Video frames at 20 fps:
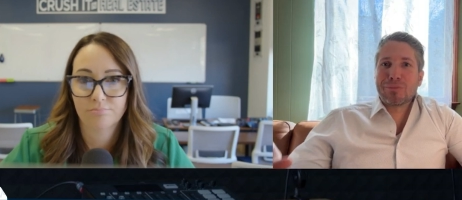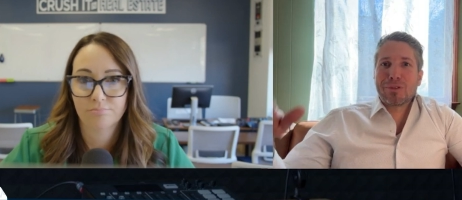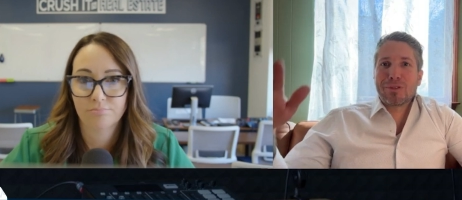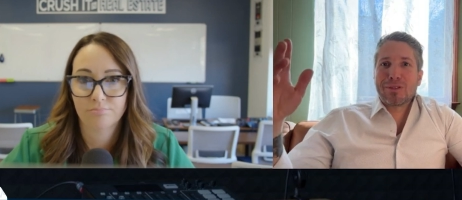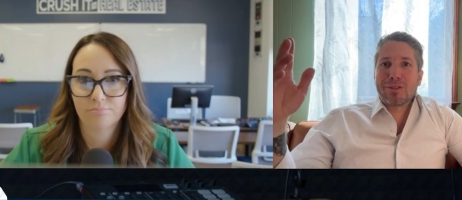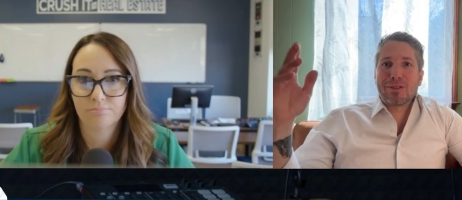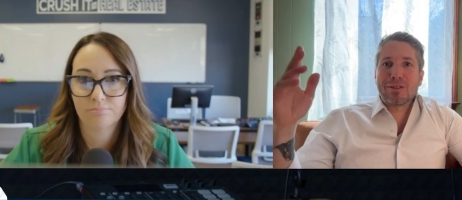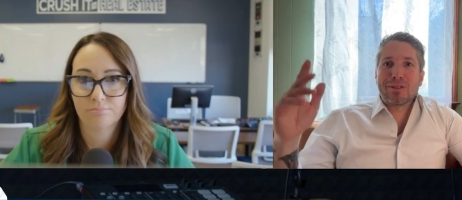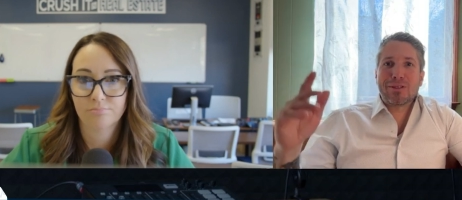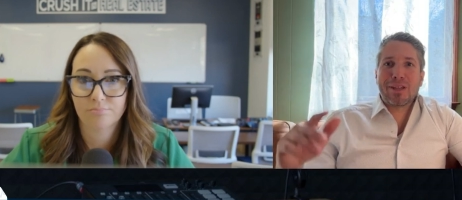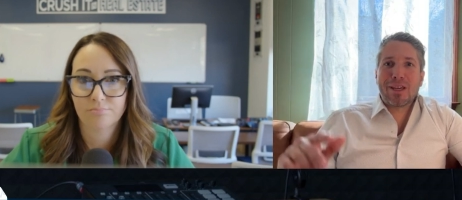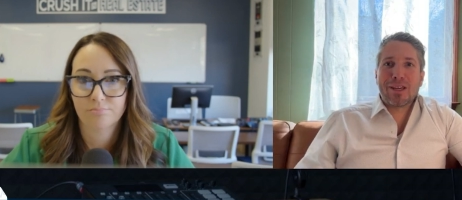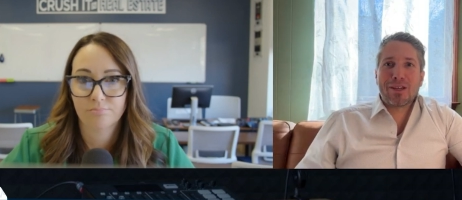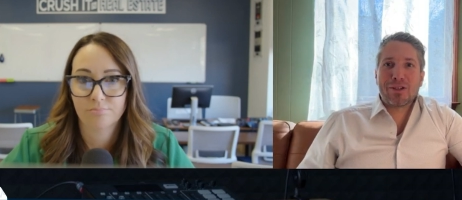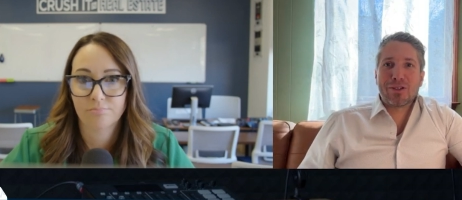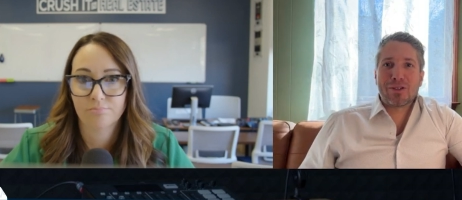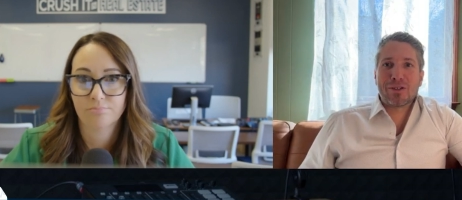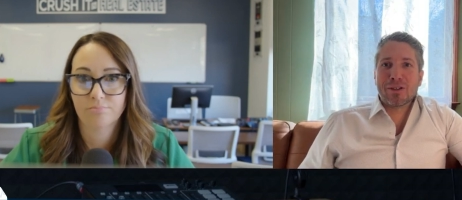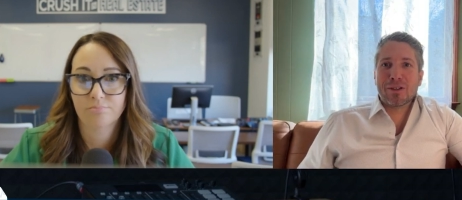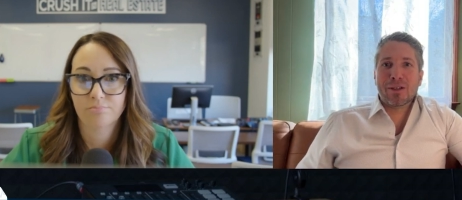
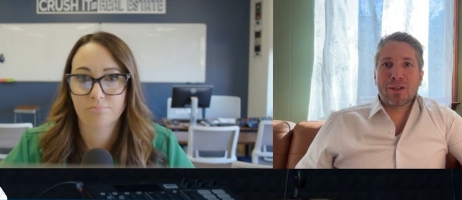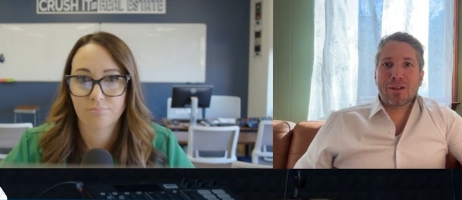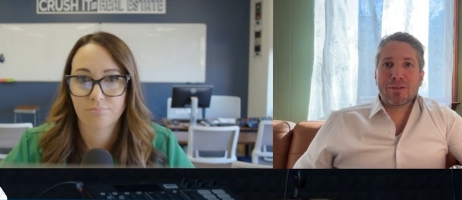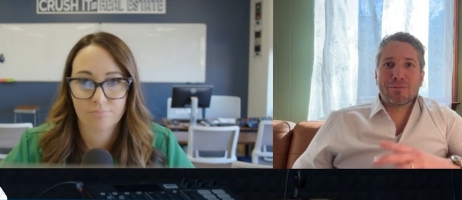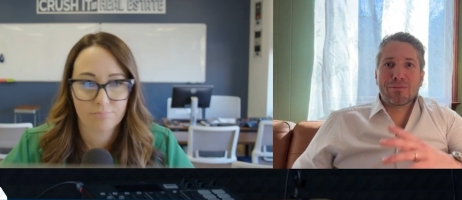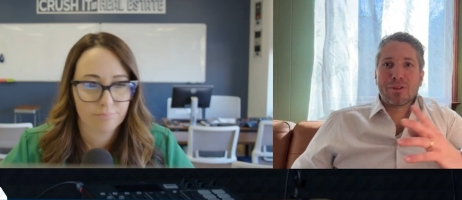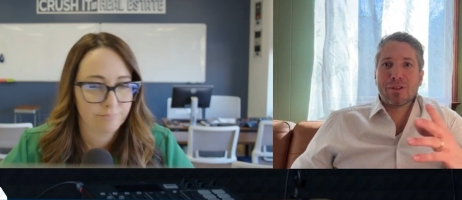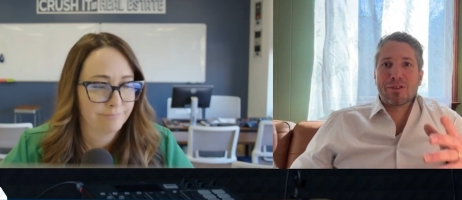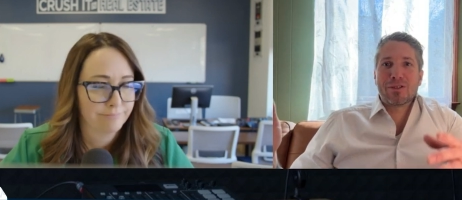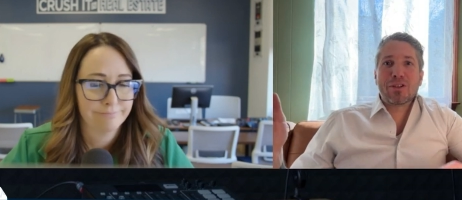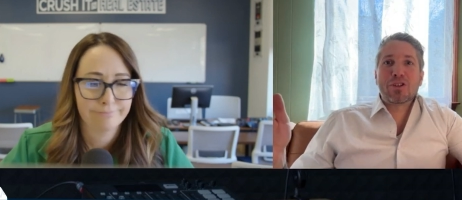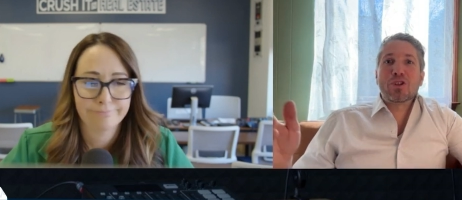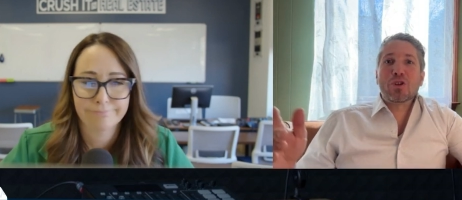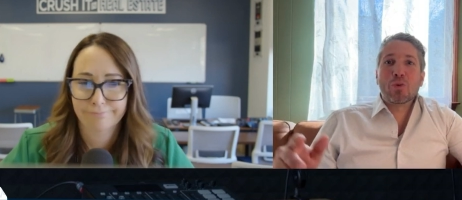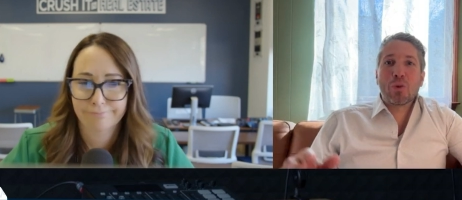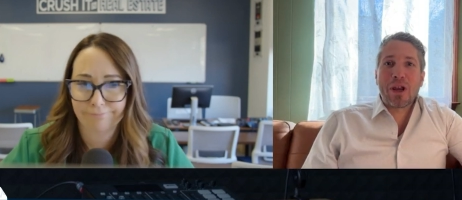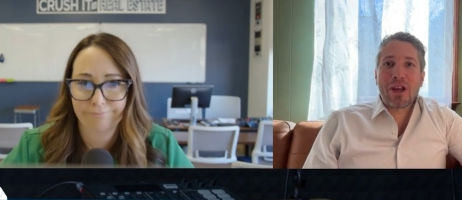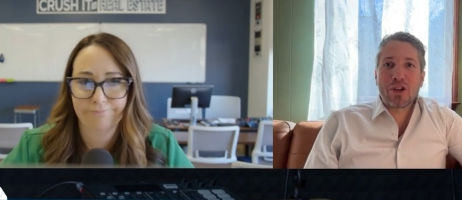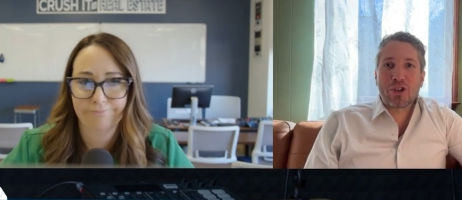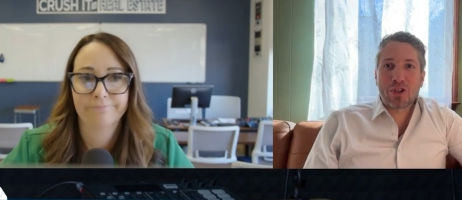Speaker 1: staged a, a
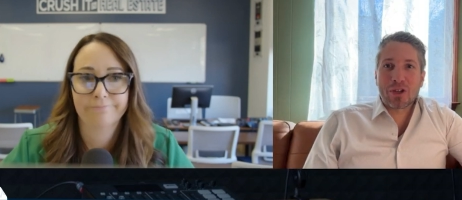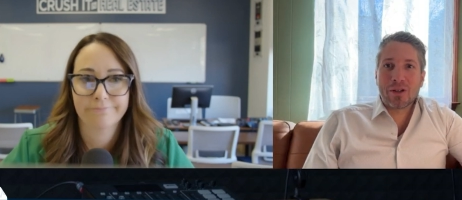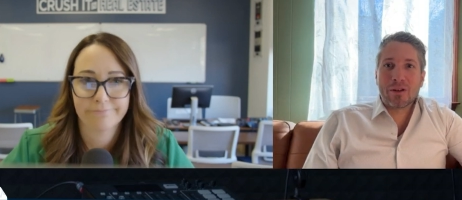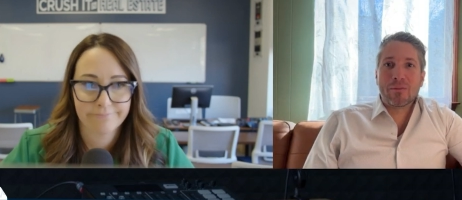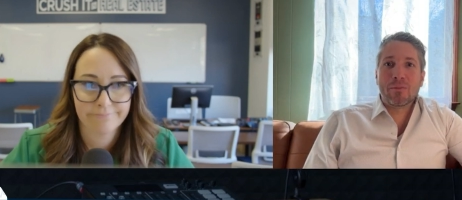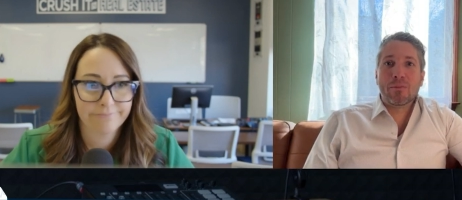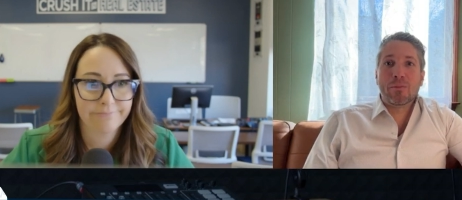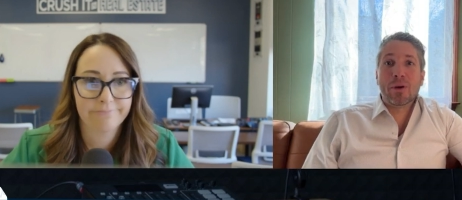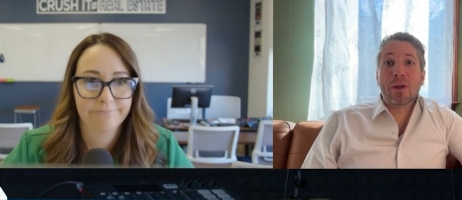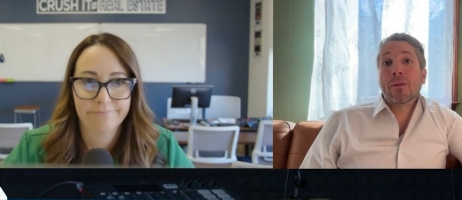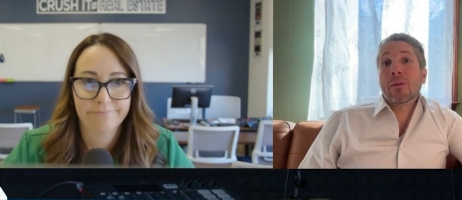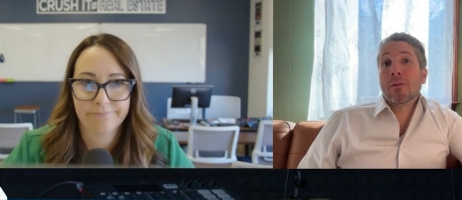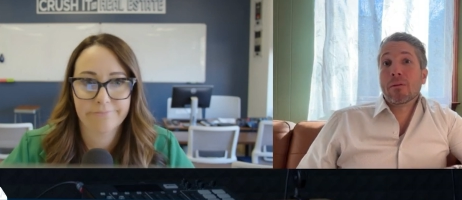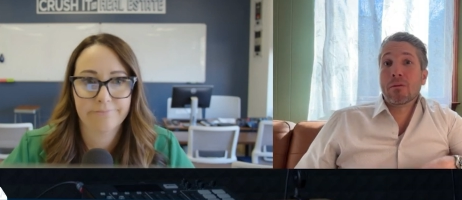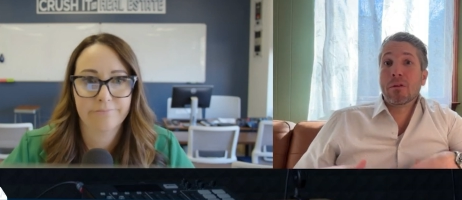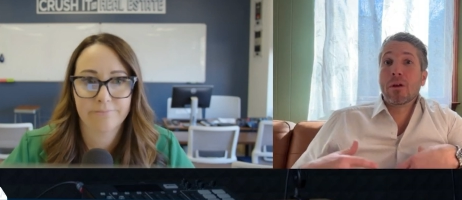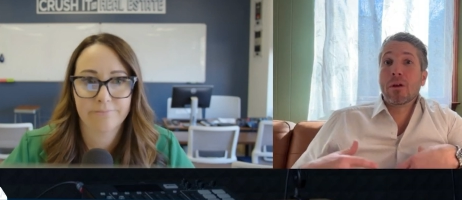situation, but